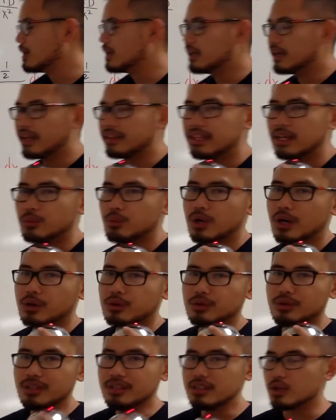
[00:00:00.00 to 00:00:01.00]
And then we are
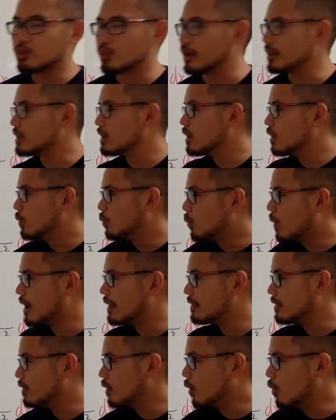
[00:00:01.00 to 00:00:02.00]
going to integrate
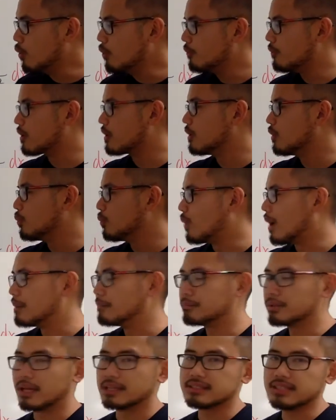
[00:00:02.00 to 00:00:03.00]
1 over 1
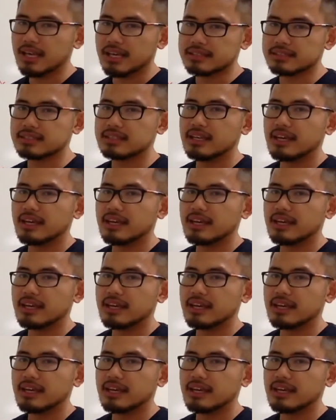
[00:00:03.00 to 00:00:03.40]
plus x,